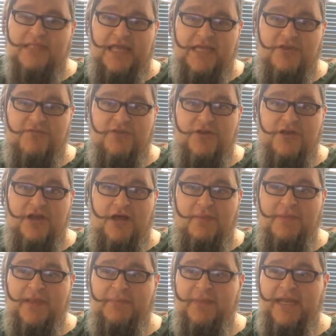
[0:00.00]
thank you for your
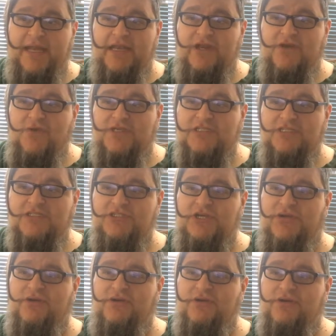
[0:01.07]
comment, man, and your question,
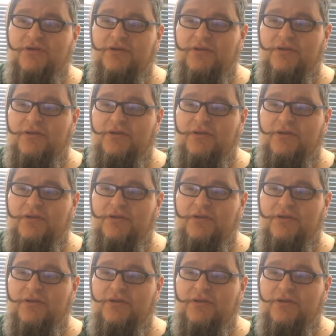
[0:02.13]
sir.